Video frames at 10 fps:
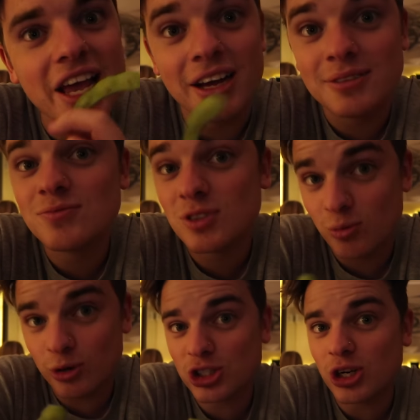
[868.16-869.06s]
Yeah.
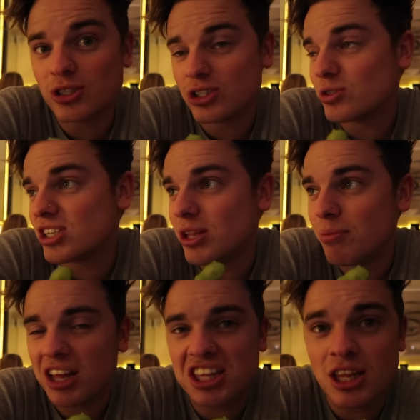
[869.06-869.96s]
Watch Joe's and you'll see
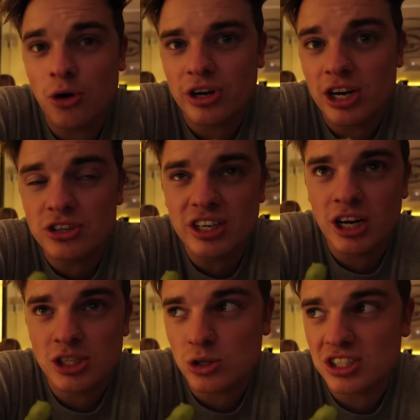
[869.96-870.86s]
them. But I think they're already looking
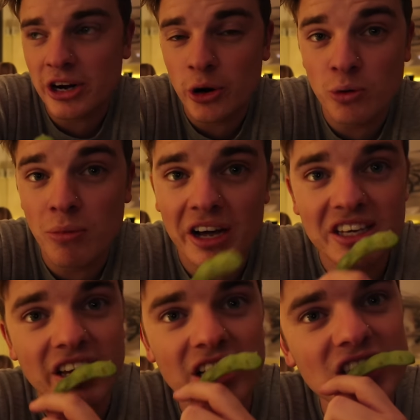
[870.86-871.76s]
at us because they know who
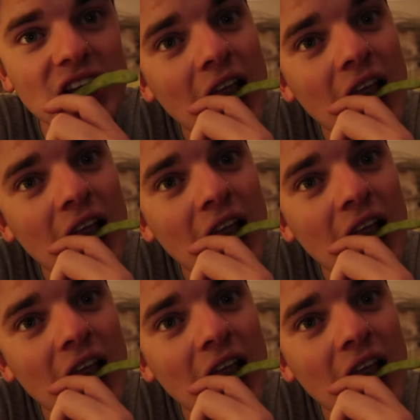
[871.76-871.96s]
Mikey is.